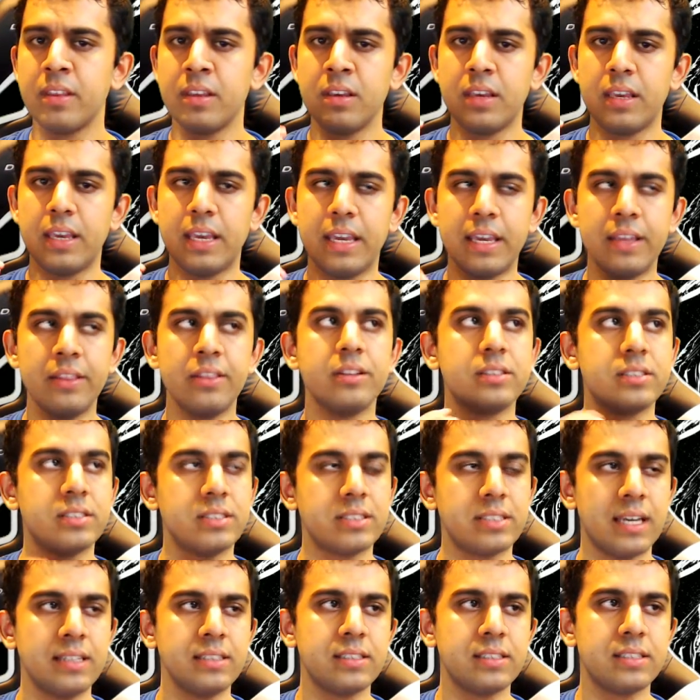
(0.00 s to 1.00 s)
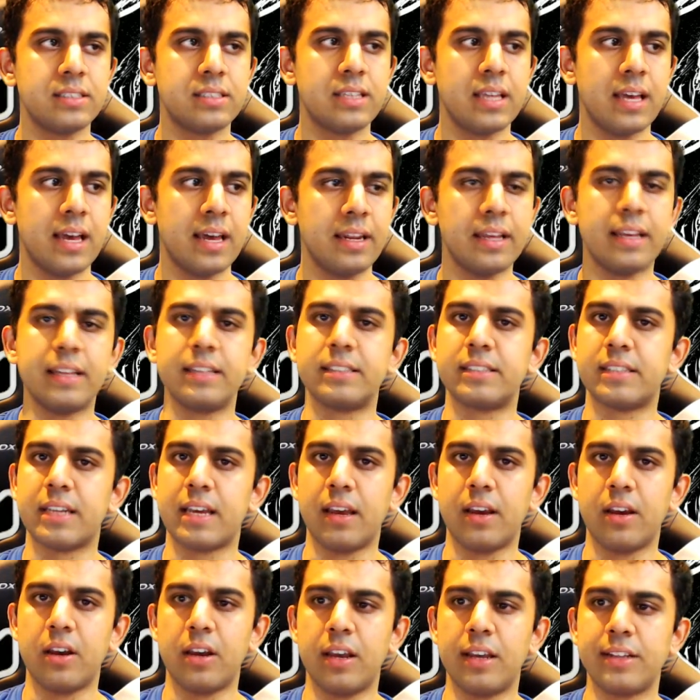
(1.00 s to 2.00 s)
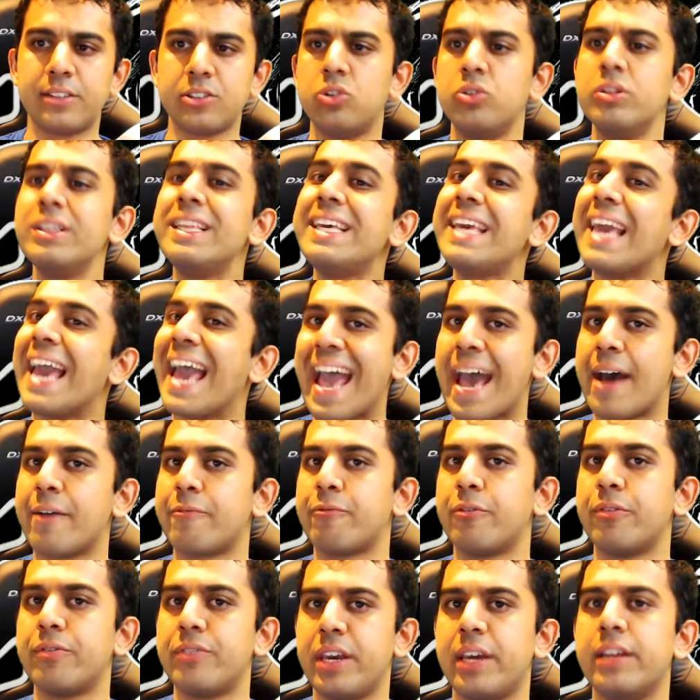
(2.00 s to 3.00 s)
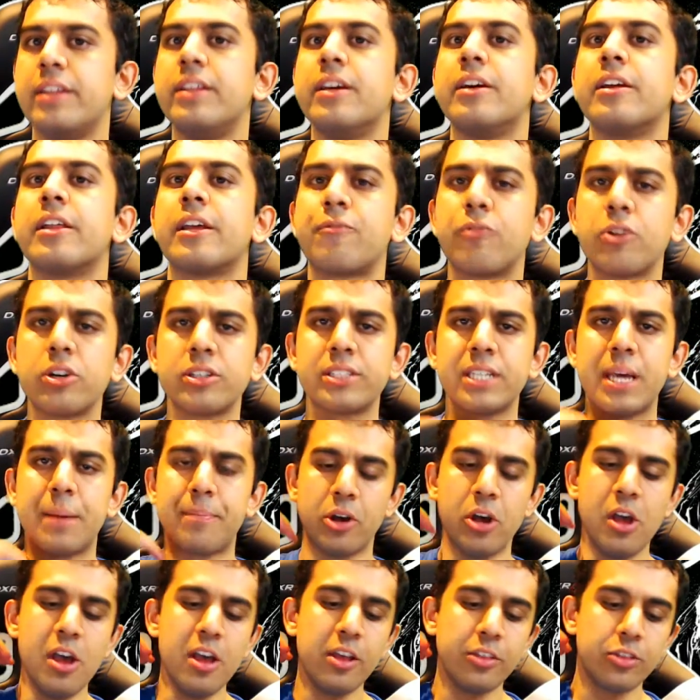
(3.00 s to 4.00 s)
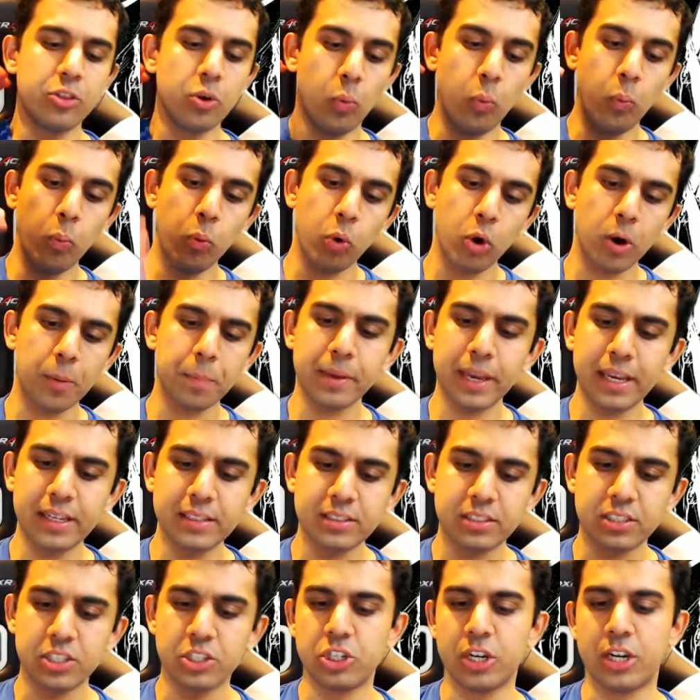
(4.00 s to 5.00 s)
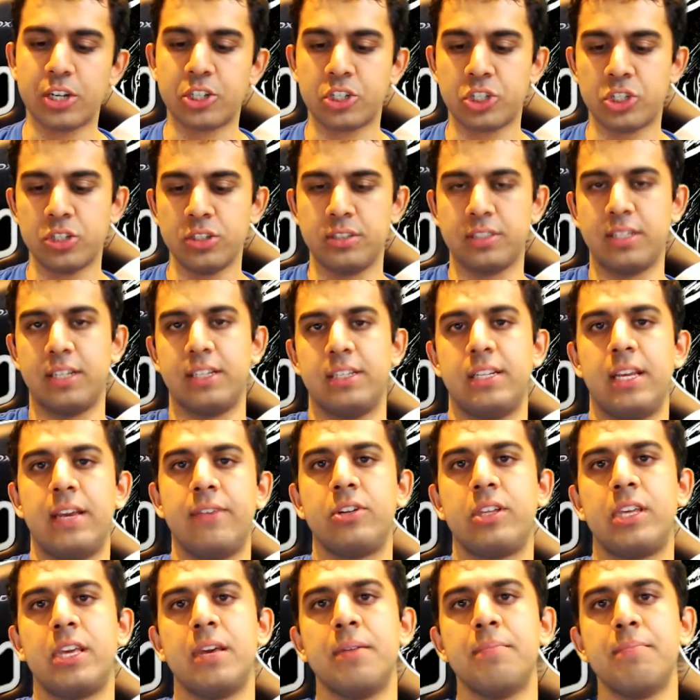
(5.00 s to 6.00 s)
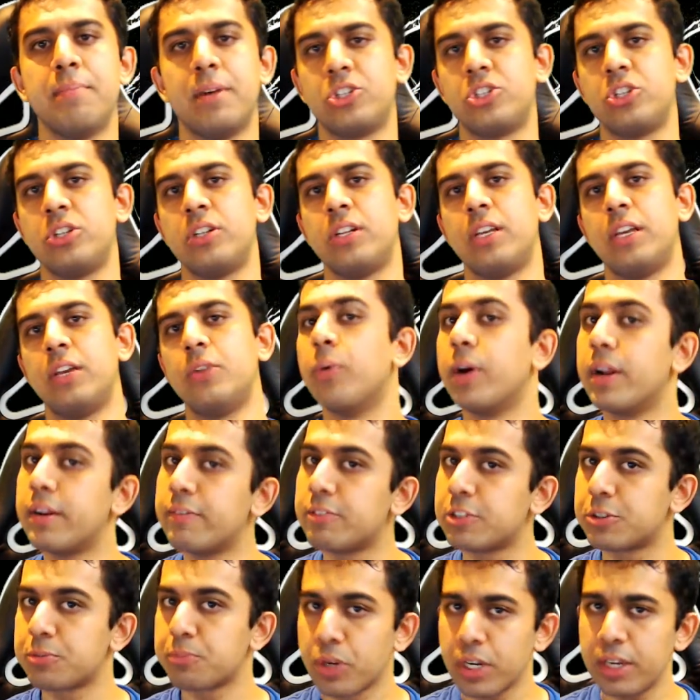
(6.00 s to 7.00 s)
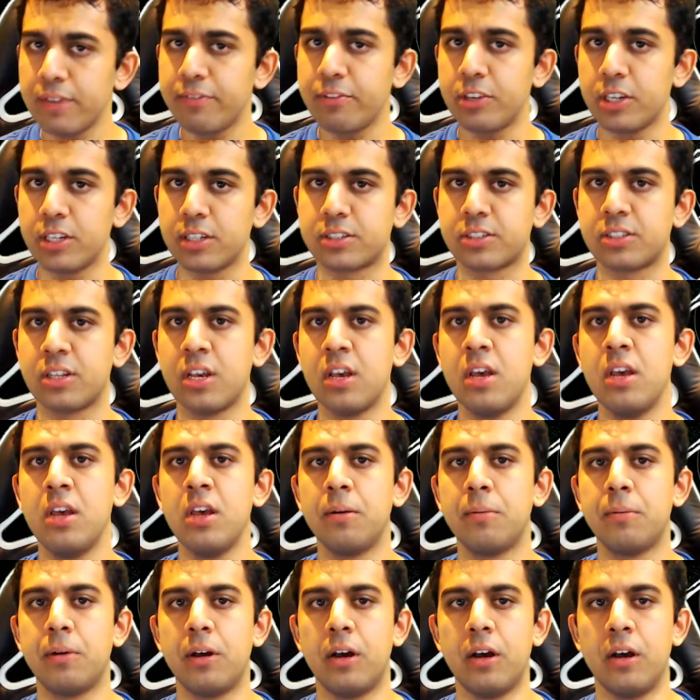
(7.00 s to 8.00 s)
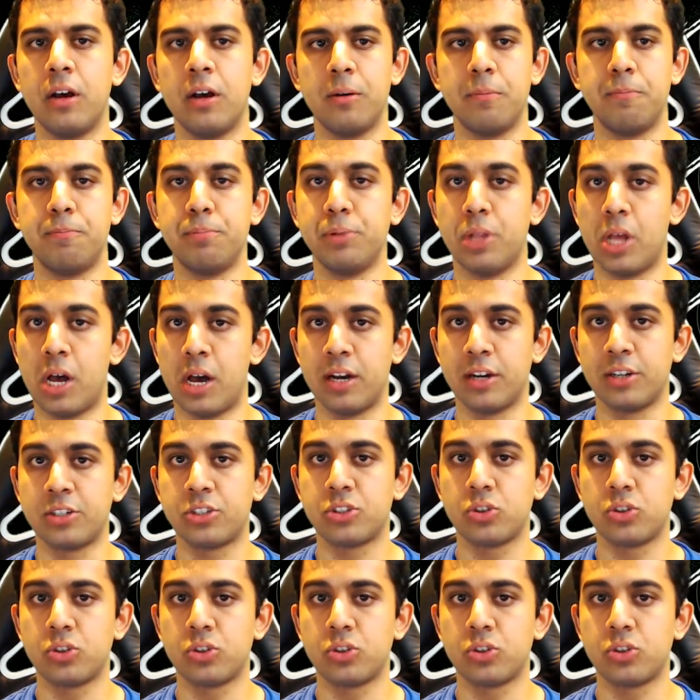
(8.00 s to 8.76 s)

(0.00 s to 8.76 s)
in the sense that it's it's only half of the idea. Like for example, the Warpgate suggestions that David Kim mentioned in one of his previous uh, blogs